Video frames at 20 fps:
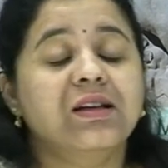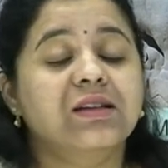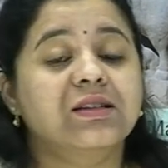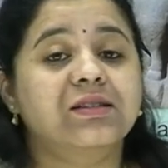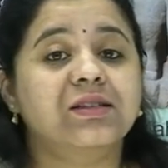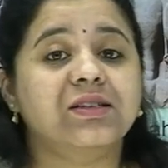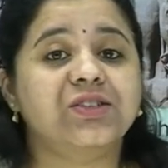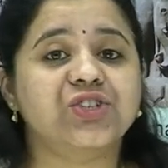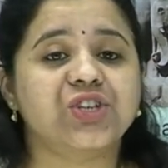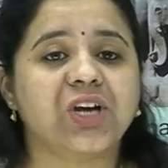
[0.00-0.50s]

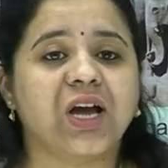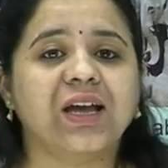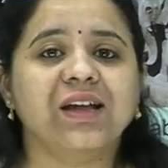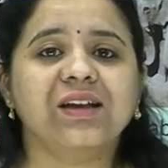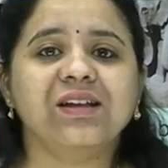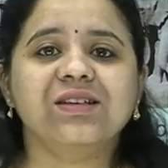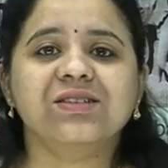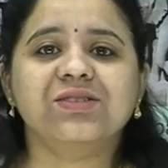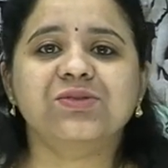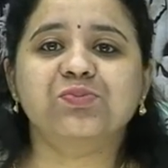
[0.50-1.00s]
the
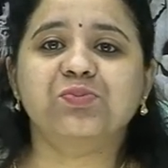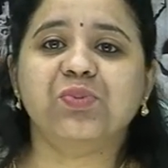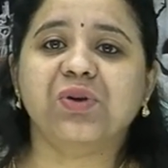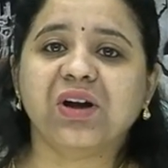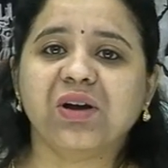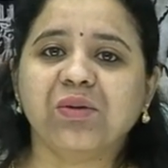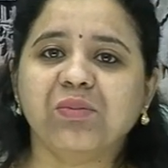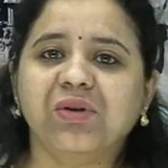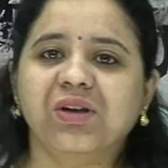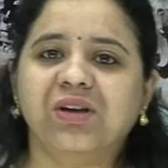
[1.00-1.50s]
Chinese
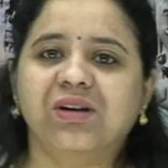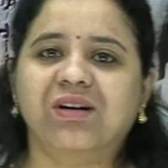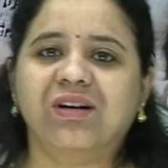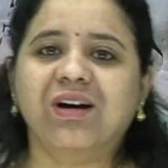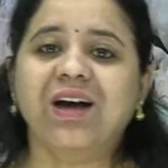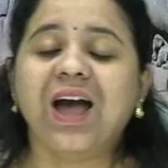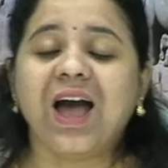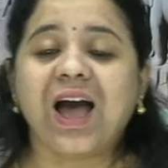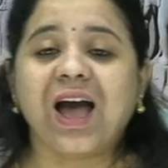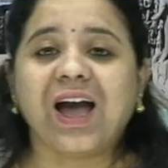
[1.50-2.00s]

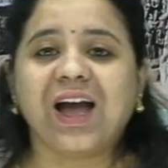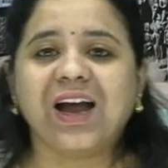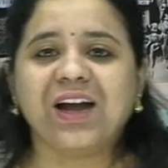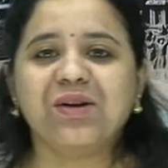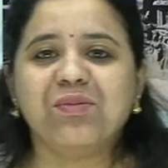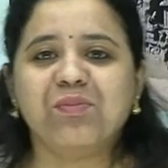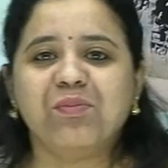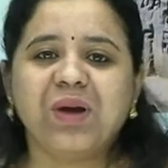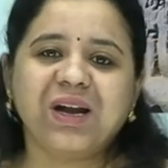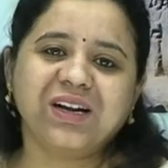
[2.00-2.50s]
Premier,
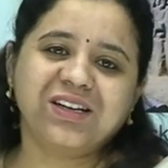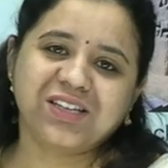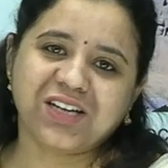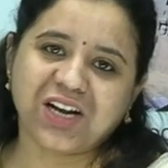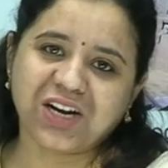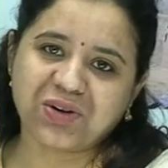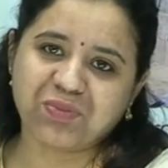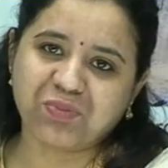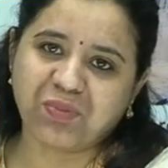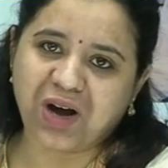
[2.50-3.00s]
had met
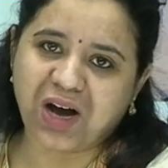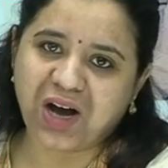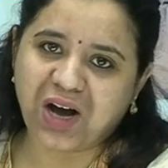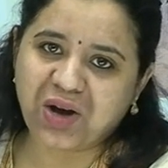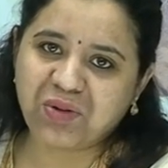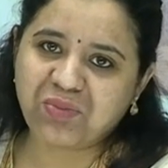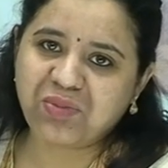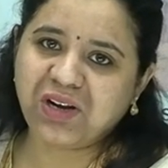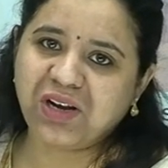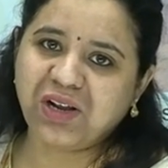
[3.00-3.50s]
at
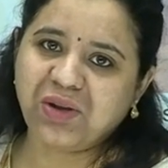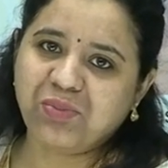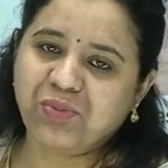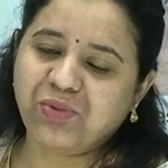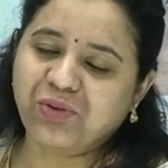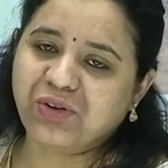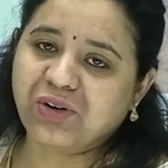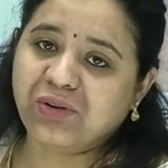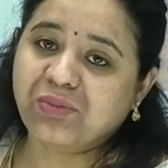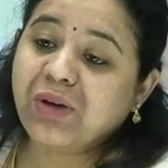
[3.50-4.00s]

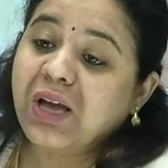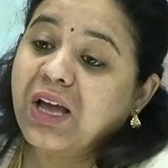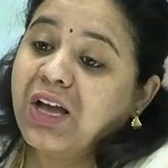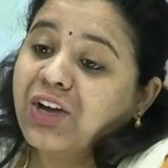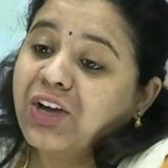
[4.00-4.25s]
Mahabalipuram